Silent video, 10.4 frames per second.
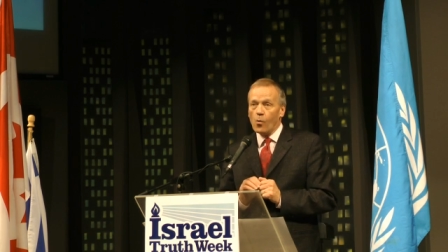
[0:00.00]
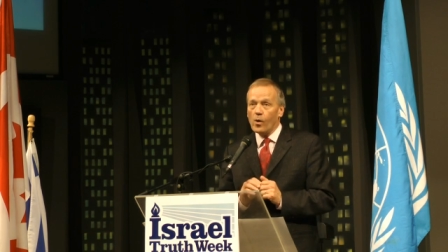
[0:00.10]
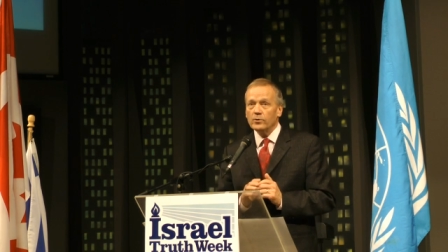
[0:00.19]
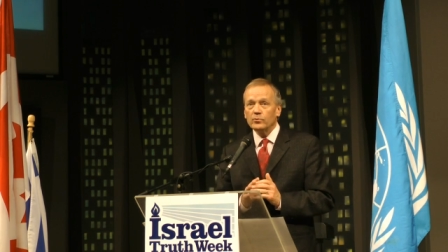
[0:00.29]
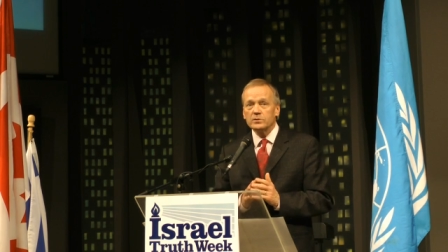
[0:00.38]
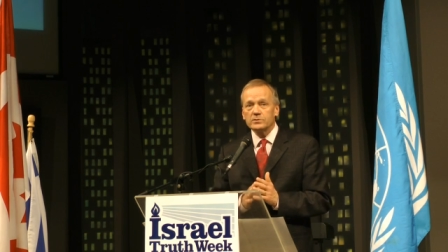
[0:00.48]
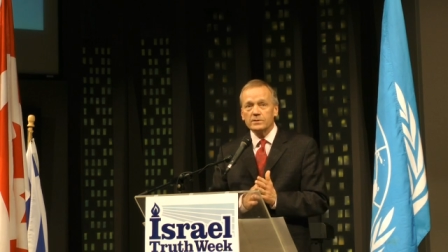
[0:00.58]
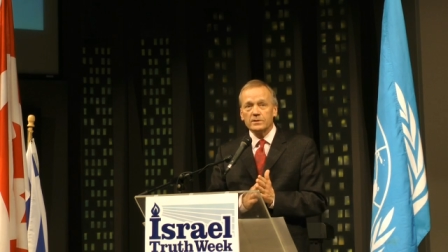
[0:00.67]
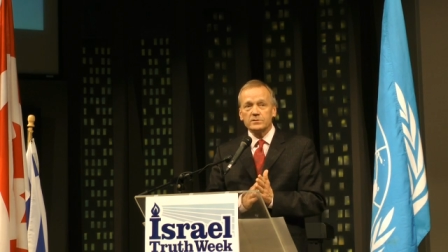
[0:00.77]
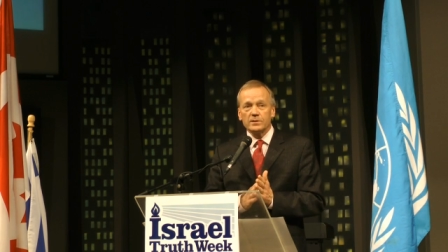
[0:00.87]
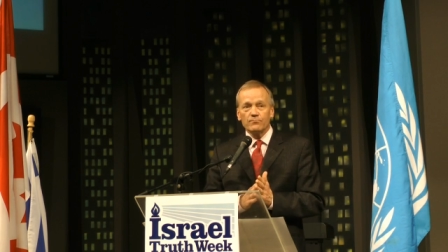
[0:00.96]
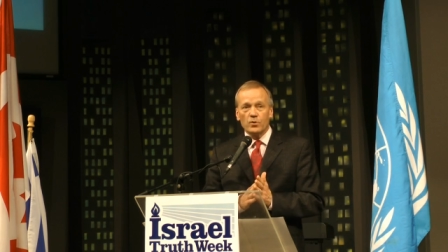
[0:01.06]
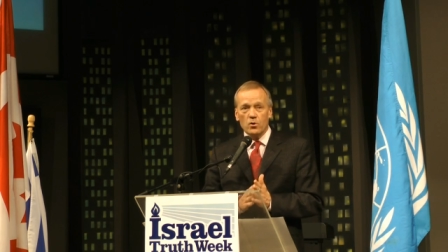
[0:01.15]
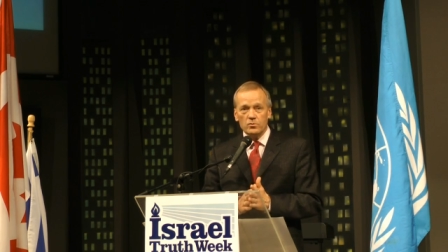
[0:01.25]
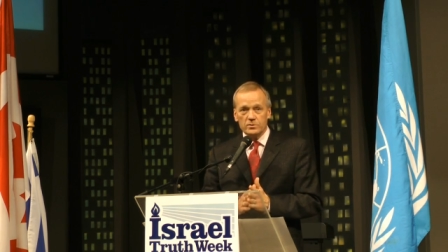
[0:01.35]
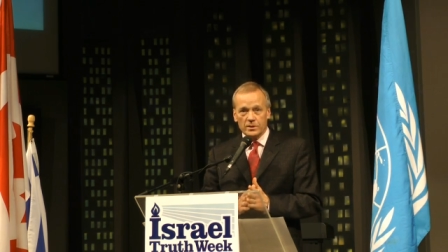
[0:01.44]
One reason is the
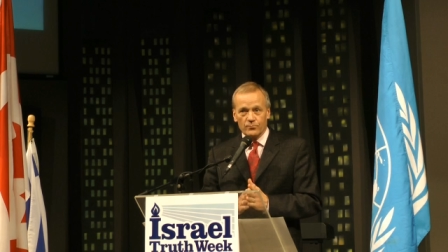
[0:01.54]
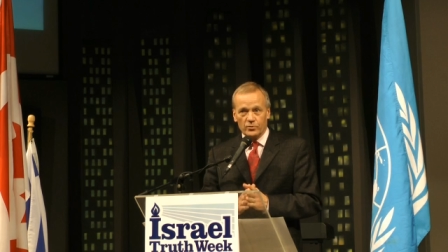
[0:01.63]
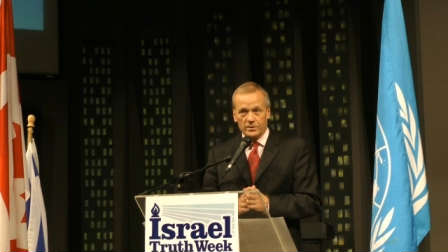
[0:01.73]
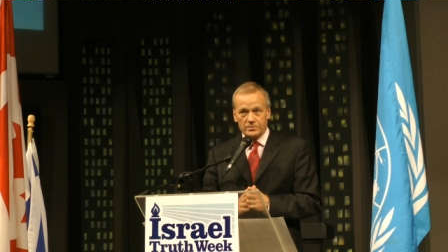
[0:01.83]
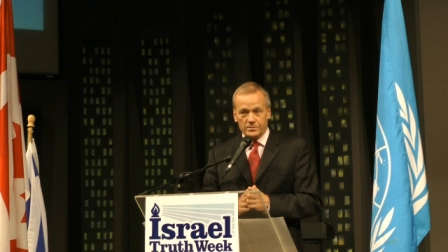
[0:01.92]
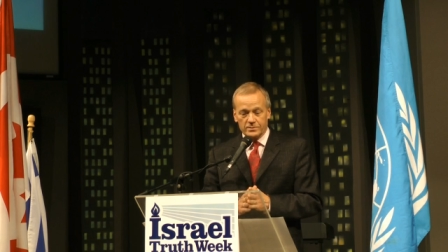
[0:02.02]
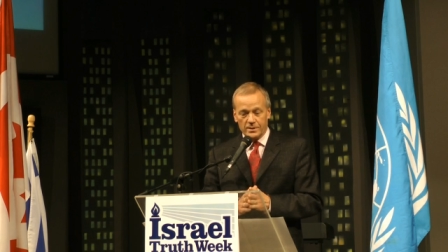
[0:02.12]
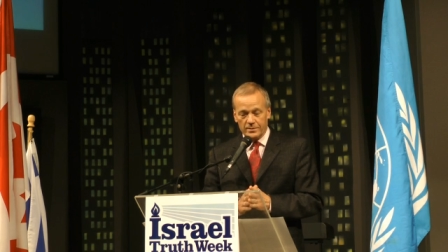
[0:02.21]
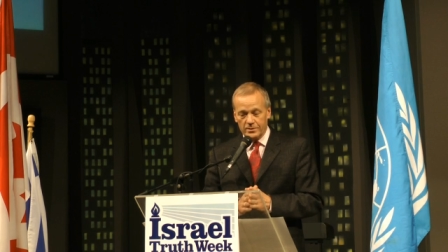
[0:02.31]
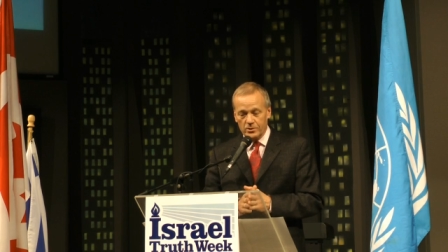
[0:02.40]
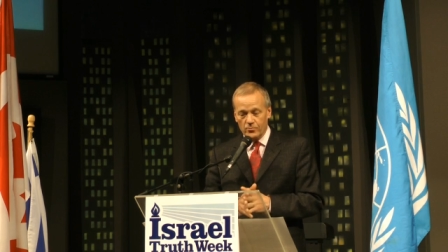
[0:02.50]
imposing presence at the